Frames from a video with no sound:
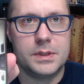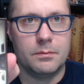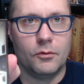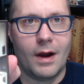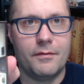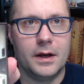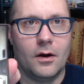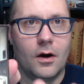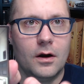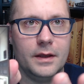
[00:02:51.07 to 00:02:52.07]
graphic
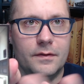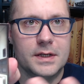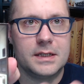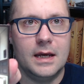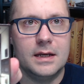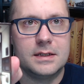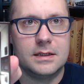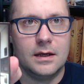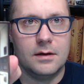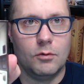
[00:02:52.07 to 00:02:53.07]
art, in this case,
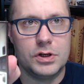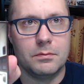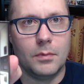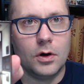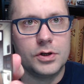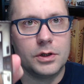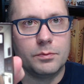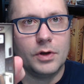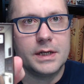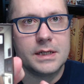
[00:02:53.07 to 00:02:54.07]
where some murders took
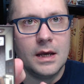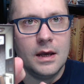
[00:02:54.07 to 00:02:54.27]
place.